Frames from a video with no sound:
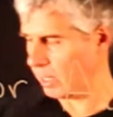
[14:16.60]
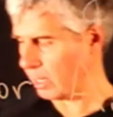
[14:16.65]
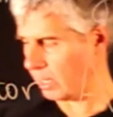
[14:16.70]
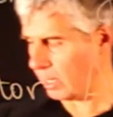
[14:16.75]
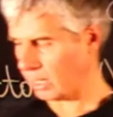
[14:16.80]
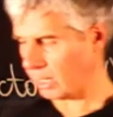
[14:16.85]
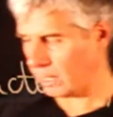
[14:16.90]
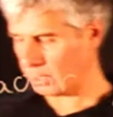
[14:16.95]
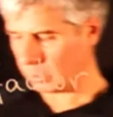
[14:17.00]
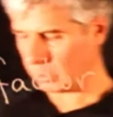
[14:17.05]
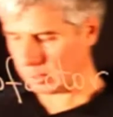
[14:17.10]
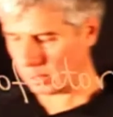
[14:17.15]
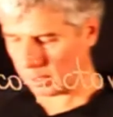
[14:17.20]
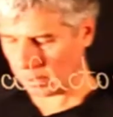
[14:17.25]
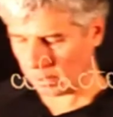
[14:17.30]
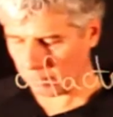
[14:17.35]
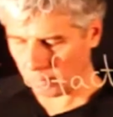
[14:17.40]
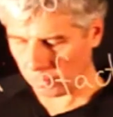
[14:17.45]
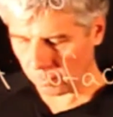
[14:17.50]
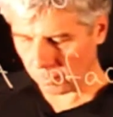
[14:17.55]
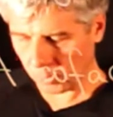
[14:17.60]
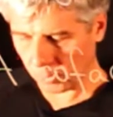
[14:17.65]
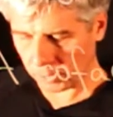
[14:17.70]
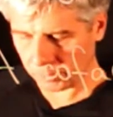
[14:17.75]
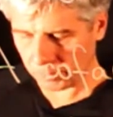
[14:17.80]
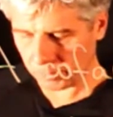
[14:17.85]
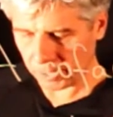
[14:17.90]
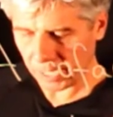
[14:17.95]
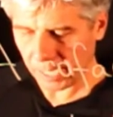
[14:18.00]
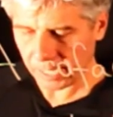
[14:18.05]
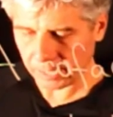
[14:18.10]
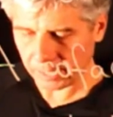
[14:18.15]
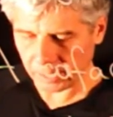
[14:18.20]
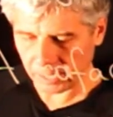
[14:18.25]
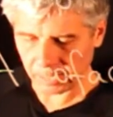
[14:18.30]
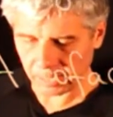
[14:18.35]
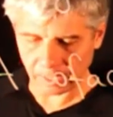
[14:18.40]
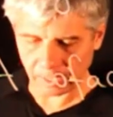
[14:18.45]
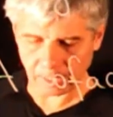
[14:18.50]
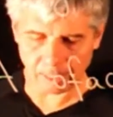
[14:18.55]
And what we get
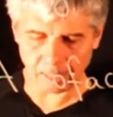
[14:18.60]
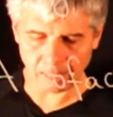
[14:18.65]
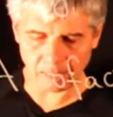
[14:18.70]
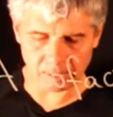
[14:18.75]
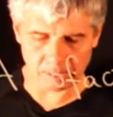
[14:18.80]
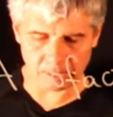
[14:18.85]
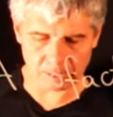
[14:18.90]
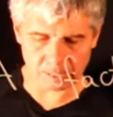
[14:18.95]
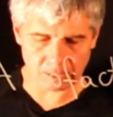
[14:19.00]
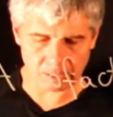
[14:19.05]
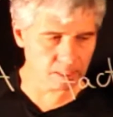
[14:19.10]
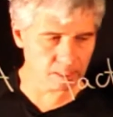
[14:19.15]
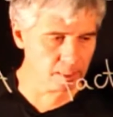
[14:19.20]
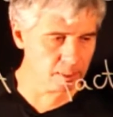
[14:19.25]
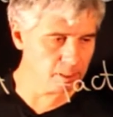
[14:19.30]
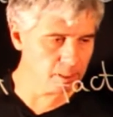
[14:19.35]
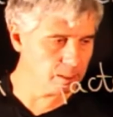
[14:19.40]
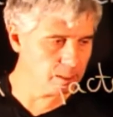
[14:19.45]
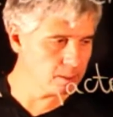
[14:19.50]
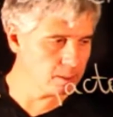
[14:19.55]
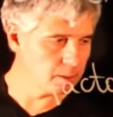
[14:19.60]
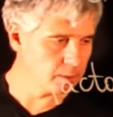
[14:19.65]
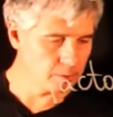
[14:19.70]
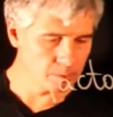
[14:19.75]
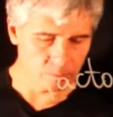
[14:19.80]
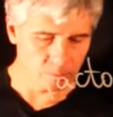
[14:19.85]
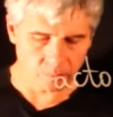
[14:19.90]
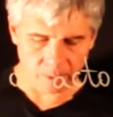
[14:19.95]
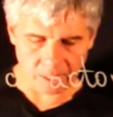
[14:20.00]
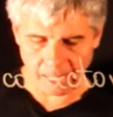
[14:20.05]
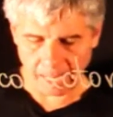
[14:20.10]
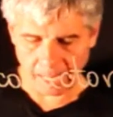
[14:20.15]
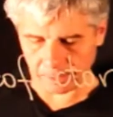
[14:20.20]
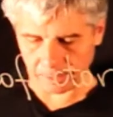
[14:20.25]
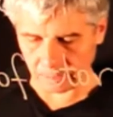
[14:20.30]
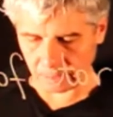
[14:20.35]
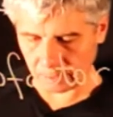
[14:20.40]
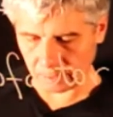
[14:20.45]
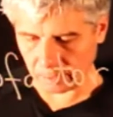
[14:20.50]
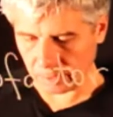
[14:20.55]
is we get
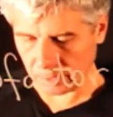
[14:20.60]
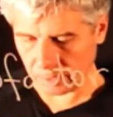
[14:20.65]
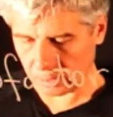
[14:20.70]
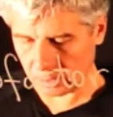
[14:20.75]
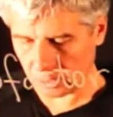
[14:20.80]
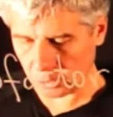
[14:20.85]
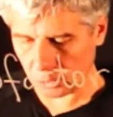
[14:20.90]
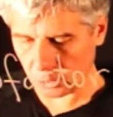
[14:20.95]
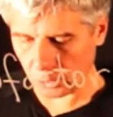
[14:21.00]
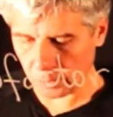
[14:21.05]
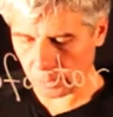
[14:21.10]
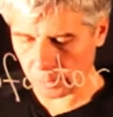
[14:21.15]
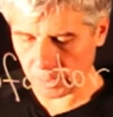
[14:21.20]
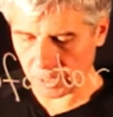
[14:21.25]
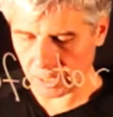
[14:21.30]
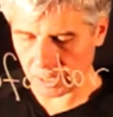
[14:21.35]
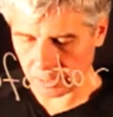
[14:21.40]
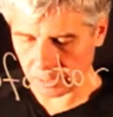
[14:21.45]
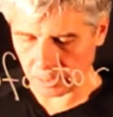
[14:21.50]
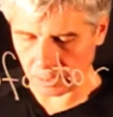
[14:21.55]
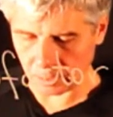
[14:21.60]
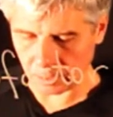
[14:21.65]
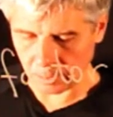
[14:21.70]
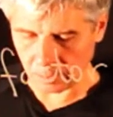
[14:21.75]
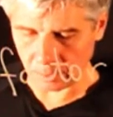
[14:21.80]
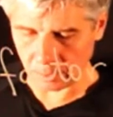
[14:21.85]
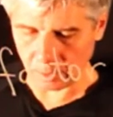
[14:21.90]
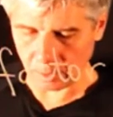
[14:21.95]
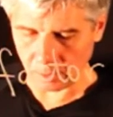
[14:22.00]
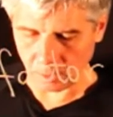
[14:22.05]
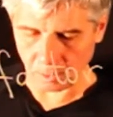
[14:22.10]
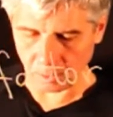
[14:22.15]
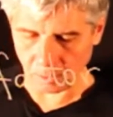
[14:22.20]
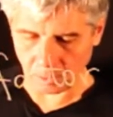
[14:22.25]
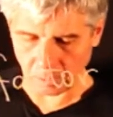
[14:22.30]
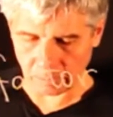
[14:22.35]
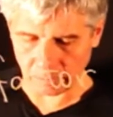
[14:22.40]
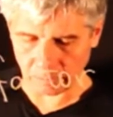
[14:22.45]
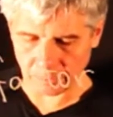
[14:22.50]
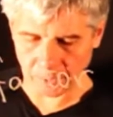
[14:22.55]
the determinant
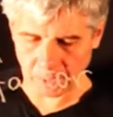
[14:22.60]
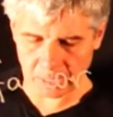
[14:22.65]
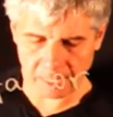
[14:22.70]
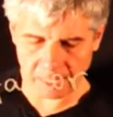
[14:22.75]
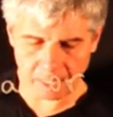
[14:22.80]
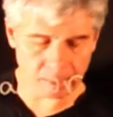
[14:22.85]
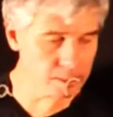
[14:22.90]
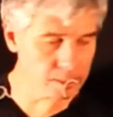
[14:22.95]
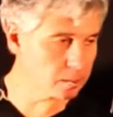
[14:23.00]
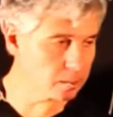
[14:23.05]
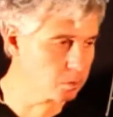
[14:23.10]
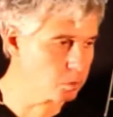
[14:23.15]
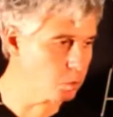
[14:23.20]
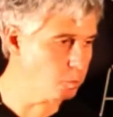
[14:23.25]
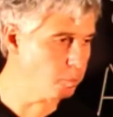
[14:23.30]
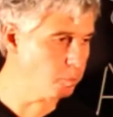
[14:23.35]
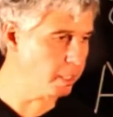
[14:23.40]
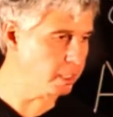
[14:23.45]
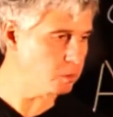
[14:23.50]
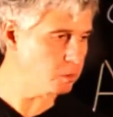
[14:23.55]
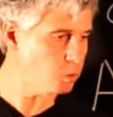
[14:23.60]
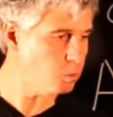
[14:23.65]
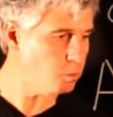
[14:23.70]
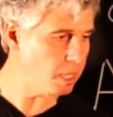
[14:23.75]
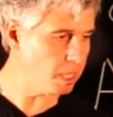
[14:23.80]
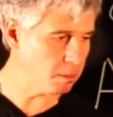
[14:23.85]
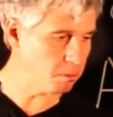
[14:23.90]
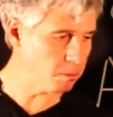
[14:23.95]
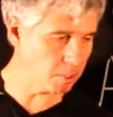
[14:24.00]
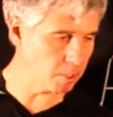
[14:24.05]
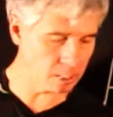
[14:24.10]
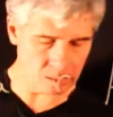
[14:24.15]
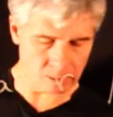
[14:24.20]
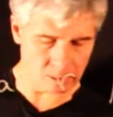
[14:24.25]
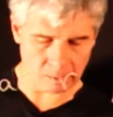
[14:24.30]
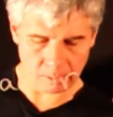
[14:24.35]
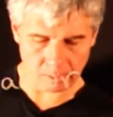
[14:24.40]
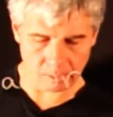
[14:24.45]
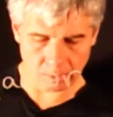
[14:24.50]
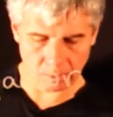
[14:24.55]
of a resulting 2 by 2 matrix,
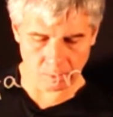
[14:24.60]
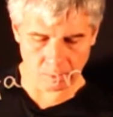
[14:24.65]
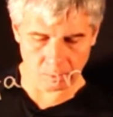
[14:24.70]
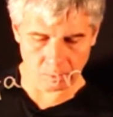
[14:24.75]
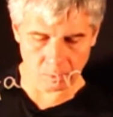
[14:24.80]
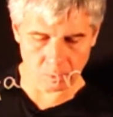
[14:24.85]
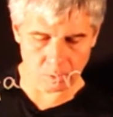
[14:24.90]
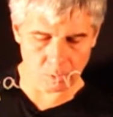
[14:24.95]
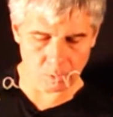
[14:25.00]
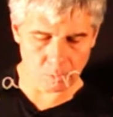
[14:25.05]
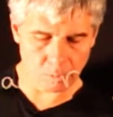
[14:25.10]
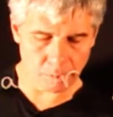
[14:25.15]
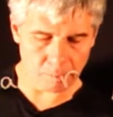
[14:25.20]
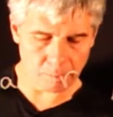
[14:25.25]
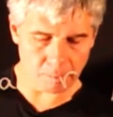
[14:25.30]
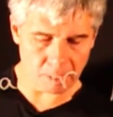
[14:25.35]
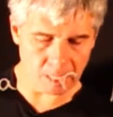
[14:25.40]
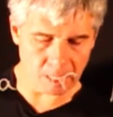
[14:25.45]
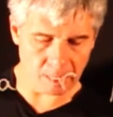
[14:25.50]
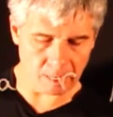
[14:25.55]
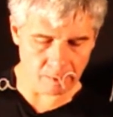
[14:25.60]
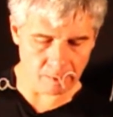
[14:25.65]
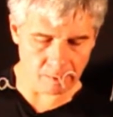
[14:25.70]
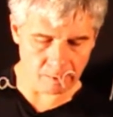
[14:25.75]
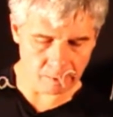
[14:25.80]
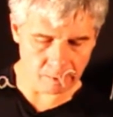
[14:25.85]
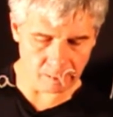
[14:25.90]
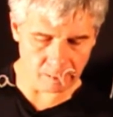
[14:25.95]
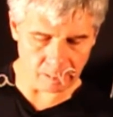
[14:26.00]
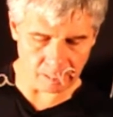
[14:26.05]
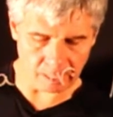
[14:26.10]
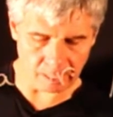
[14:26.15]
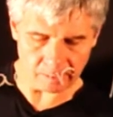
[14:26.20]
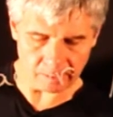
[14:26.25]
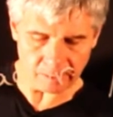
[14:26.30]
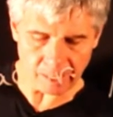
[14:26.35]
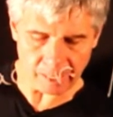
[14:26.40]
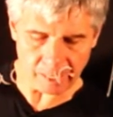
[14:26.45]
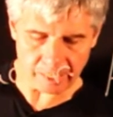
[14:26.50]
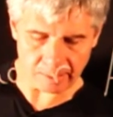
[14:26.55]
2, 3, 8,
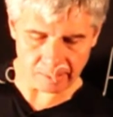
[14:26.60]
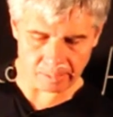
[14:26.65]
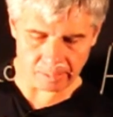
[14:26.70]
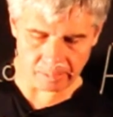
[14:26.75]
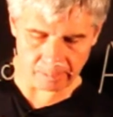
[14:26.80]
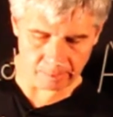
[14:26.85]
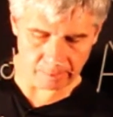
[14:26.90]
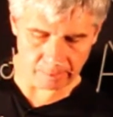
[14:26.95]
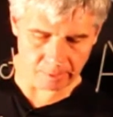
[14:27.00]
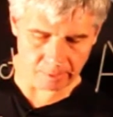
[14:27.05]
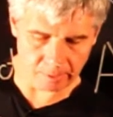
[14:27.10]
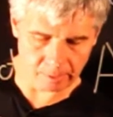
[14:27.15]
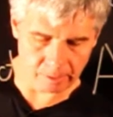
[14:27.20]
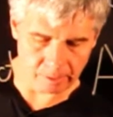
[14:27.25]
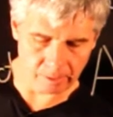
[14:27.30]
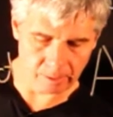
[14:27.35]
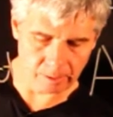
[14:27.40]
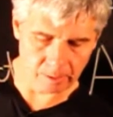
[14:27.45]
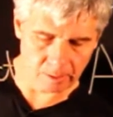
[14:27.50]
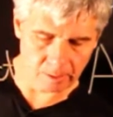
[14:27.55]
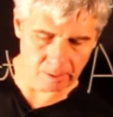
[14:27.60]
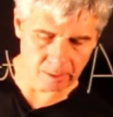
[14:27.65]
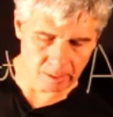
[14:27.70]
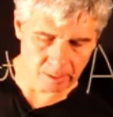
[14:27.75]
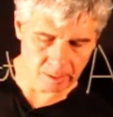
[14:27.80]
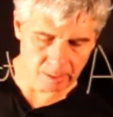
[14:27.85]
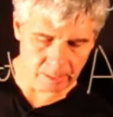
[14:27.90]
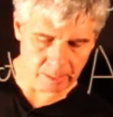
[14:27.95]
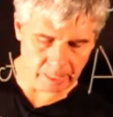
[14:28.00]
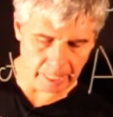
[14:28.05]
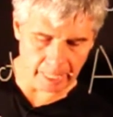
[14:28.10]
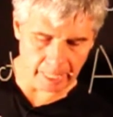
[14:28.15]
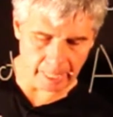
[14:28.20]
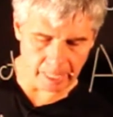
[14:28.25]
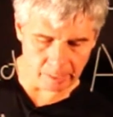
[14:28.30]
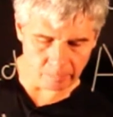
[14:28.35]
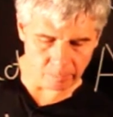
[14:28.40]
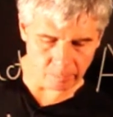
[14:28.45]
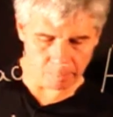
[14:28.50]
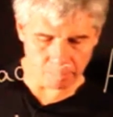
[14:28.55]
9.
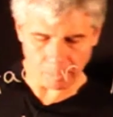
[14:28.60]
And we